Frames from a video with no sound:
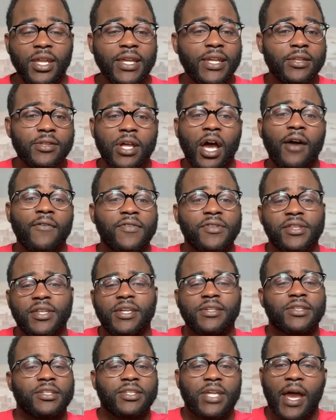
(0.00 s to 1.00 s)

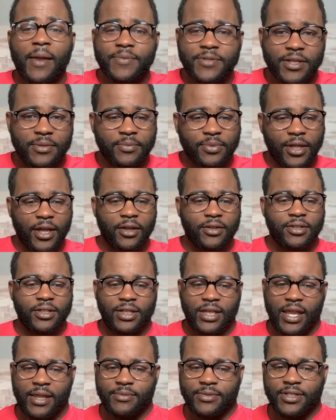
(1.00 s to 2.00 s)
a top 10 player in the
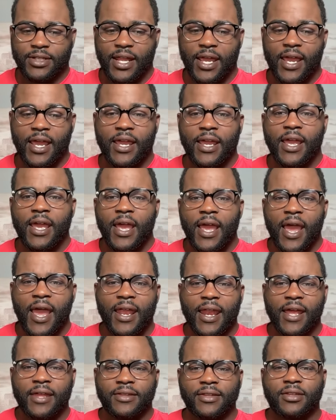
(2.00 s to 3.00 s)
game today, and
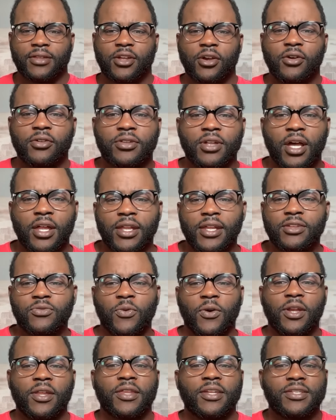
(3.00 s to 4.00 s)
as this goes on, is
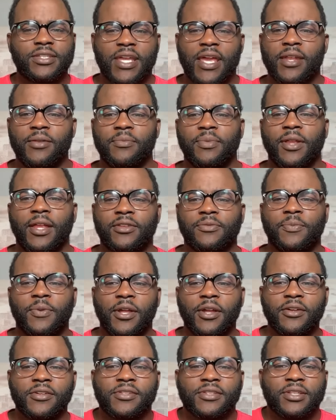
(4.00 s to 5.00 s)
one of the 10 plus
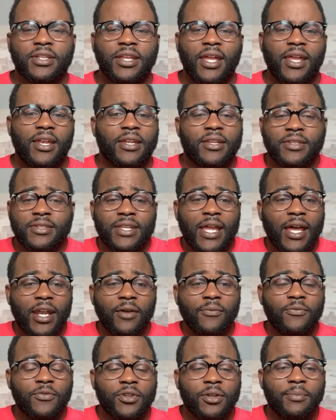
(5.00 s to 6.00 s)
players in the lane. It's not
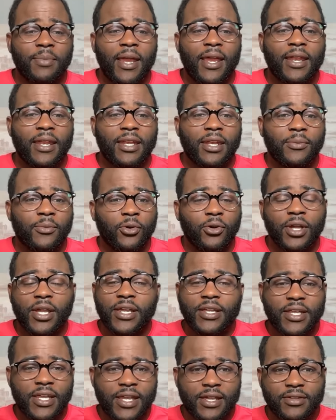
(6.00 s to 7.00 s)
up for debate anymore.
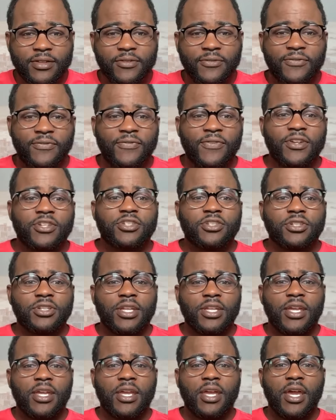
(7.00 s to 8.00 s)
He is
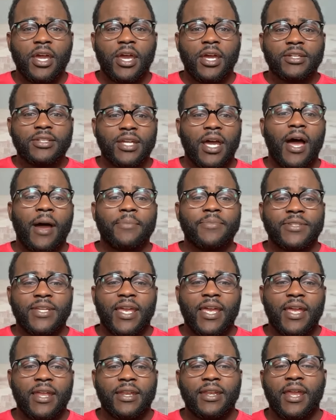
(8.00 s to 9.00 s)
officially top
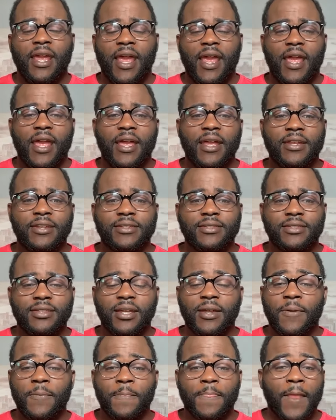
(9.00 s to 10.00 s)
10, and
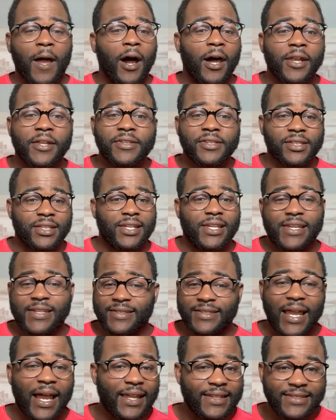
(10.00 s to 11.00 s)
honestly, he's
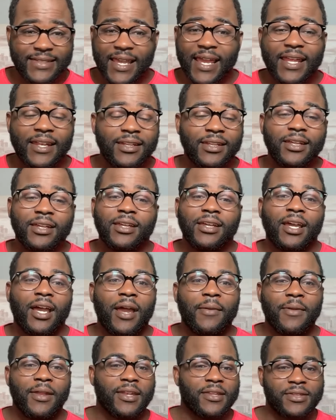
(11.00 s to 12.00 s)
not 10. I
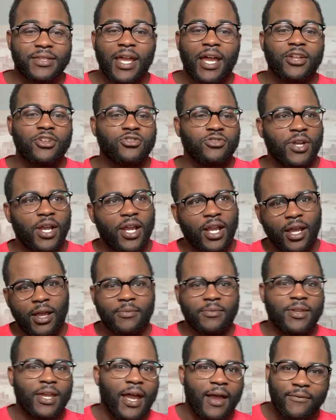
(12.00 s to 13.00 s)
mean, it's not Drake. I'm
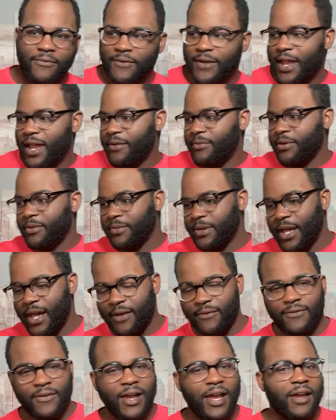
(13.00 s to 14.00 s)
top 5, but I'm
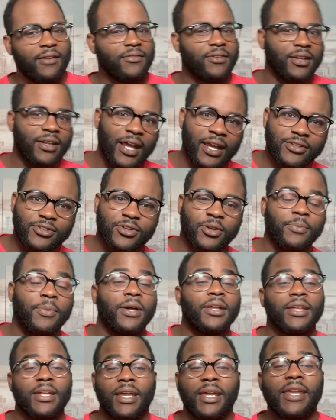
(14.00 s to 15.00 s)
not 5, and I'm not 2.
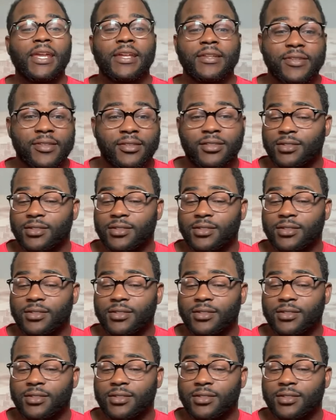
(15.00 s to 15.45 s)
But like, he's